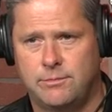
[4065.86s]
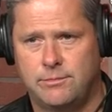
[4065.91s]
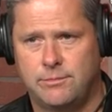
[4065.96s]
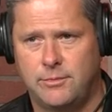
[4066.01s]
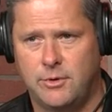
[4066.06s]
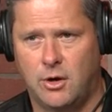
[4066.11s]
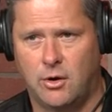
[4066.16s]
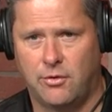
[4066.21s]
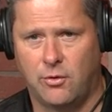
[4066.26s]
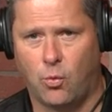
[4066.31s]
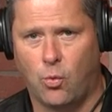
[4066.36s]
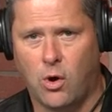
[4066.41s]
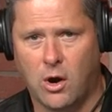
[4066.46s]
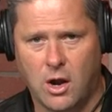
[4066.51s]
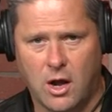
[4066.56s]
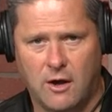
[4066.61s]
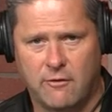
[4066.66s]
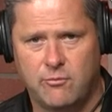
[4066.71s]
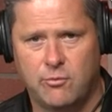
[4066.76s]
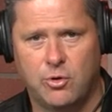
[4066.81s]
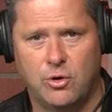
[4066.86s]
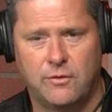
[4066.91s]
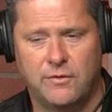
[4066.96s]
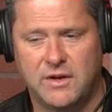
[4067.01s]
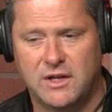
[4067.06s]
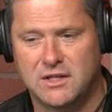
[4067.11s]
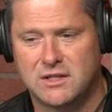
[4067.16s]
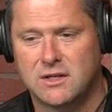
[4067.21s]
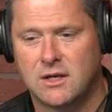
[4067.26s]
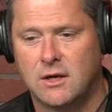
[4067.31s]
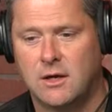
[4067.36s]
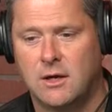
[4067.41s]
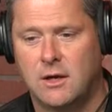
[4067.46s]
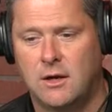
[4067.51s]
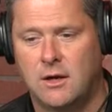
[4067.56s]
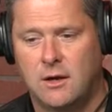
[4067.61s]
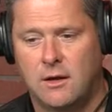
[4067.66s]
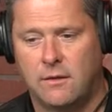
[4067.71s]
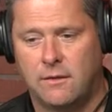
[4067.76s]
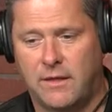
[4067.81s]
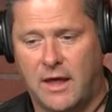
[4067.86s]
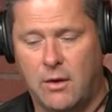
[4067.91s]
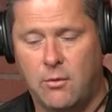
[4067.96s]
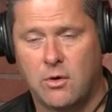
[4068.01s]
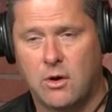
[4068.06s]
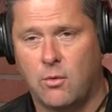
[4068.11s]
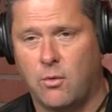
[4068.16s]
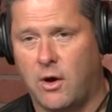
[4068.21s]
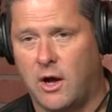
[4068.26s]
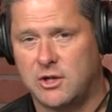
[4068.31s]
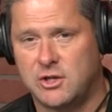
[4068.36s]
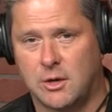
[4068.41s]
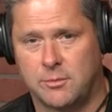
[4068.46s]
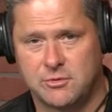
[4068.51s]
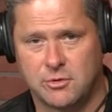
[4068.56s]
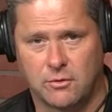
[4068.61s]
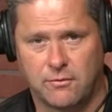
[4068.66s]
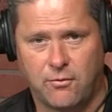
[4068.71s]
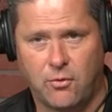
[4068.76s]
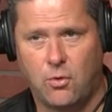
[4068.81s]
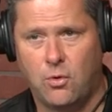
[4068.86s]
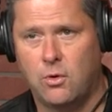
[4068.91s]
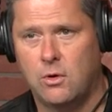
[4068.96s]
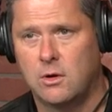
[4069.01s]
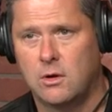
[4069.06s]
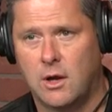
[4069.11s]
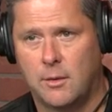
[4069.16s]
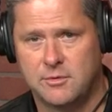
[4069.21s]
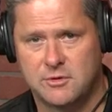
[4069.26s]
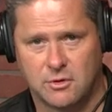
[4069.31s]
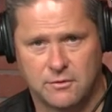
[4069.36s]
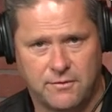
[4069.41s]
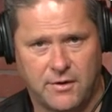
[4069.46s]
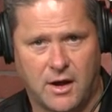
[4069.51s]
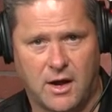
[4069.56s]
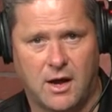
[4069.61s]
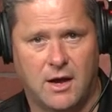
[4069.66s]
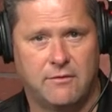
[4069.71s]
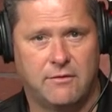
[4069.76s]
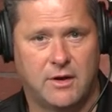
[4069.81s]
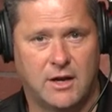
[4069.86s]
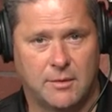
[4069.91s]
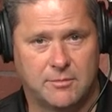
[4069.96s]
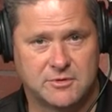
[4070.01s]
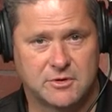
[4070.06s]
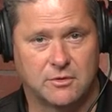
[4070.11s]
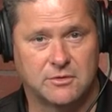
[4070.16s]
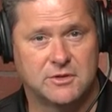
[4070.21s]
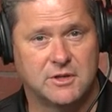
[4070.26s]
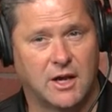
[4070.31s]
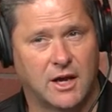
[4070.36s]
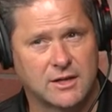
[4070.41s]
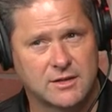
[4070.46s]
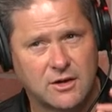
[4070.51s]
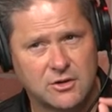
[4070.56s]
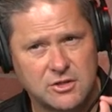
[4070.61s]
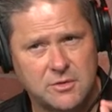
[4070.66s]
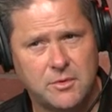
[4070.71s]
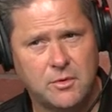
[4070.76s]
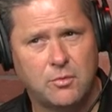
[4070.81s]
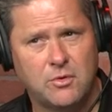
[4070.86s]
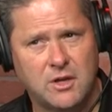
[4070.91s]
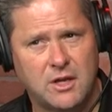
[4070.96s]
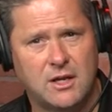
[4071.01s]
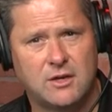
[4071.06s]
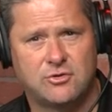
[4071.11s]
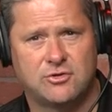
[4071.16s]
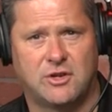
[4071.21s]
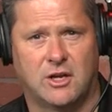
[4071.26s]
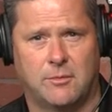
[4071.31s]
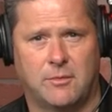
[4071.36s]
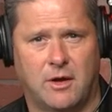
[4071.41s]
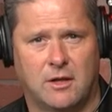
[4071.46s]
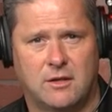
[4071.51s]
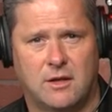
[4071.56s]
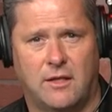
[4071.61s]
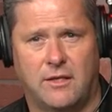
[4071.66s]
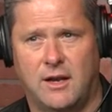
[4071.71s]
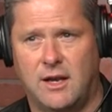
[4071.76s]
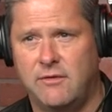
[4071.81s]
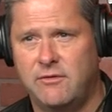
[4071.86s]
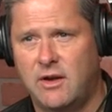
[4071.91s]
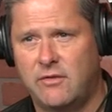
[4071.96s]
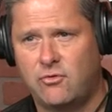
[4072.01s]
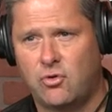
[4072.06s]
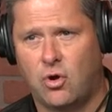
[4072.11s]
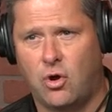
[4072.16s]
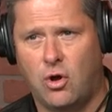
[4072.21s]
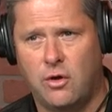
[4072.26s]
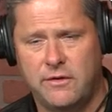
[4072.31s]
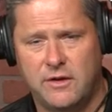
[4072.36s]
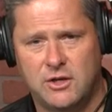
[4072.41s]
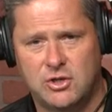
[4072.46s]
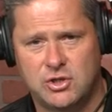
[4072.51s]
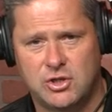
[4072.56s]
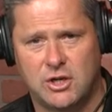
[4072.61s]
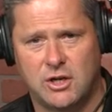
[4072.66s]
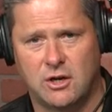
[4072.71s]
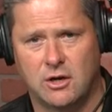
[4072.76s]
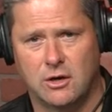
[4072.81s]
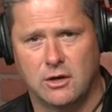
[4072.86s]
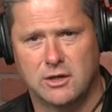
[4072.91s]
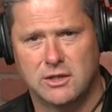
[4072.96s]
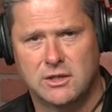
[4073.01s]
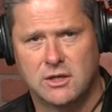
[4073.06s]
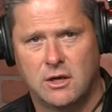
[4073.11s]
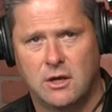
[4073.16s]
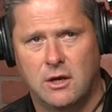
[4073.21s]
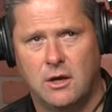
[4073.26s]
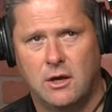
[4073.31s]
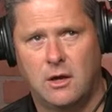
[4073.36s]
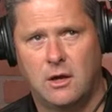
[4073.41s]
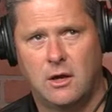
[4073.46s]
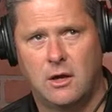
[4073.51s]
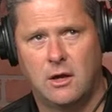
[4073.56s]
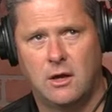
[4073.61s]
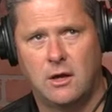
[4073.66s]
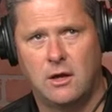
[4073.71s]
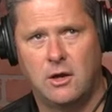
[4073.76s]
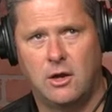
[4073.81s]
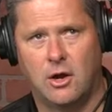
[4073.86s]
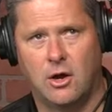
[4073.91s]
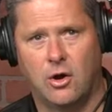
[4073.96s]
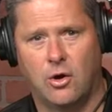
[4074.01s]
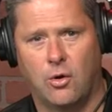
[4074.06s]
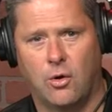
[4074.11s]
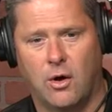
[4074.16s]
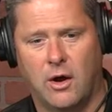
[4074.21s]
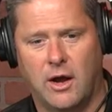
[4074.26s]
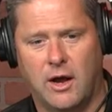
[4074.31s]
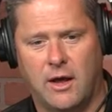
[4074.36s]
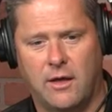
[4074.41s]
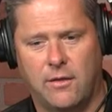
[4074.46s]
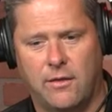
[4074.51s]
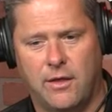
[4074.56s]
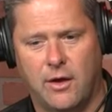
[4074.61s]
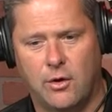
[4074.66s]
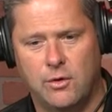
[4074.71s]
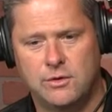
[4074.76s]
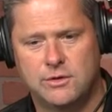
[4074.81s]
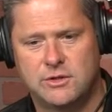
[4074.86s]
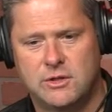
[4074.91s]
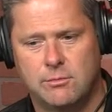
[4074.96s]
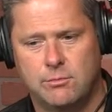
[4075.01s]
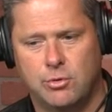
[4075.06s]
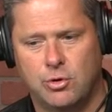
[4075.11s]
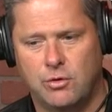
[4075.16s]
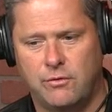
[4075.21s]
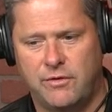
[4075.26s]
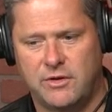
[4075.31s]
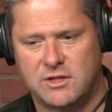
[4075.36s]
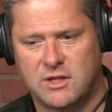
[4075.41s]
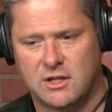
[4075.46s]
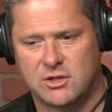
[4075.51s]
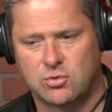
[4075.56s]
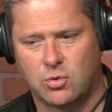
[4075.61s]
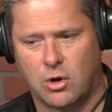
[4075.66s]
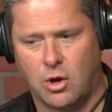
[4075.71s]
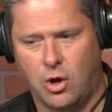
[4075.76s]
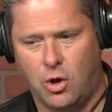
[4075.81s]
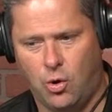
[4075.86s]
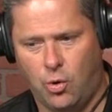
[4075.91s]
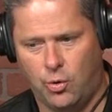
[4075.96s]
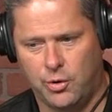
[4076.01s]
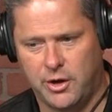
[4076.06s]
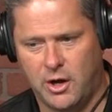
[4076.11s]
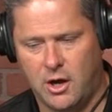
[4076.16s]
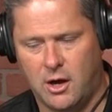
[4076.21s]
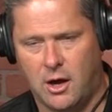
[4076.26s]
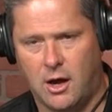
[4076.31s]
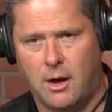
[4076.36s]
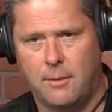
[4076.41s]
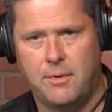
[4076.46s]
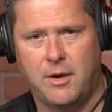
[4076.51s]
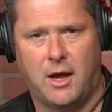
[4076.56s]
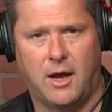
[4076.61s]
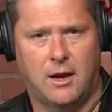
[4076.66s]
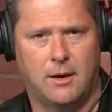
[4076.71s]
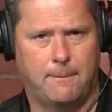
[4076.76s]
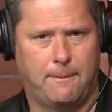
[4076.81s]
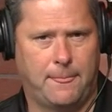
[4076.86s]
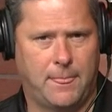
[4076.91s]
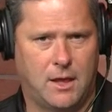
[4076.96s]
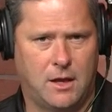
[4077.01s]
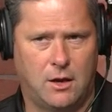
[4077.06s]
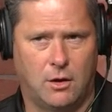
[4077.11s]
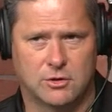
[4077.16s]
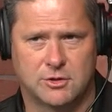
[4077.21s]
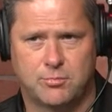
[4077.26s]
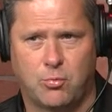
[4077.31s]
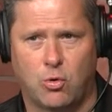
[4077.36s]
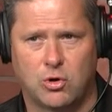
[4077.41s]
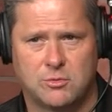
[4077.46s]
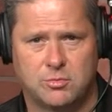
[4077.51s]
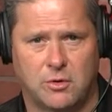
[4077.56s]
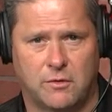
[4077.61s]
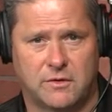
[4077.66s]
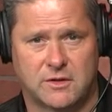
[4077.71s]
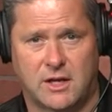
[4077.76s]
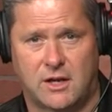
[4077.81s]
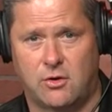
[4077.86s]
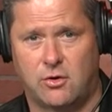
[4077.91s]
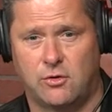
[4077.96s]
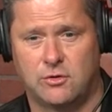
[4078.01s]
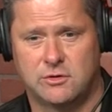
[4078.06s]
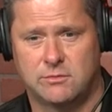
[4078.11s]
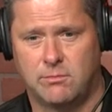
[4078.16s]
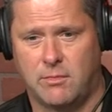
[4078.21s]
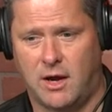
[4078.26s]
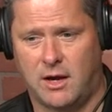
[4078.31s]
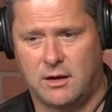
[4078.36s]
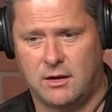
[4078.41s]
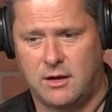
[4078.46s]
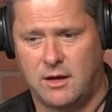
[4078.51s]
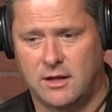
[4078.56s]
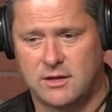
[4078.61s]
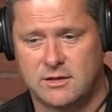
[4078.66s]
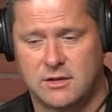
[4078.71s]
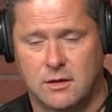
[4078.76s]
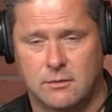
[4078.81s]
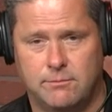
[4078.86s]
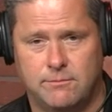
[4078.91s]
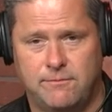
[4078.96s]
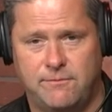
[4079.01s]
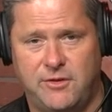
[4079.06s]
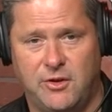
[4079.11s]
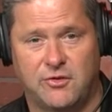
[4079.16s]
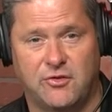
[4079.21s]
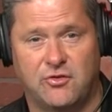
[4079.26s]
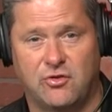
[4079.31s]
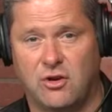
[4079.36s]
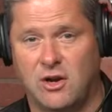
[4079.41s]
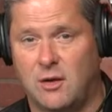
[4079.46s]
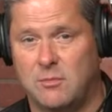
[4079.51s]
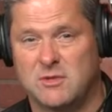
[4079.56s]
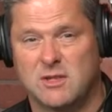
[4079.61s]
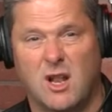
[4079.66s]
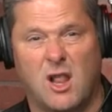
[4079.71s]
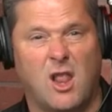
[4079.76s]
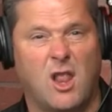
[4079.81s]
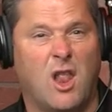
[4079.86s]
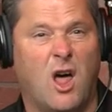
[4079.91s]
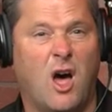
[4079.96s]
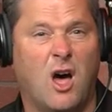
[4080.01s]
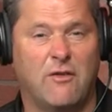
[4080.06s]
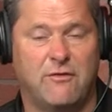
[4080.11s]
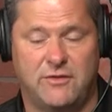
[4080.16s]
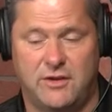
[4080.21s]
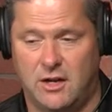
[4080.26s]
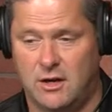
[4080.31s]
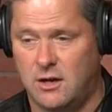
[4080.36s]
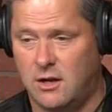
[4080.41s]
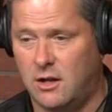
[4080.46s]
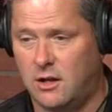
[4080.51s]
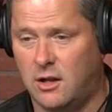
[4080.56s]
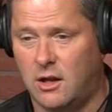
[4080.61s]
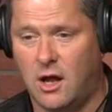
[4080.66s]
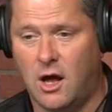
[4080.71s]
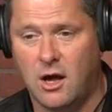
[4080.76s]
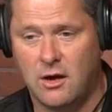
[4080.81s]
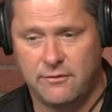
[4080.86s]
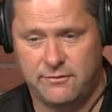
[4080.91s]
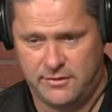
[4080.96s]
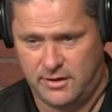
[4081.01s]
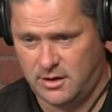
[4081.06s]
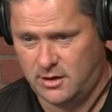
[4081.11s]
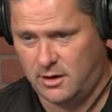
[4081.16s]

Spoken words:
you know, the one-off movies. They want to watch Episode 4, Episode 5, and Episode 6. There's something really interesting about that, that even after all these years, you know, those are the movies that sort of hold up. And, you know, sports movies. I introduced my kids to Field of Dreams. Loved it. There's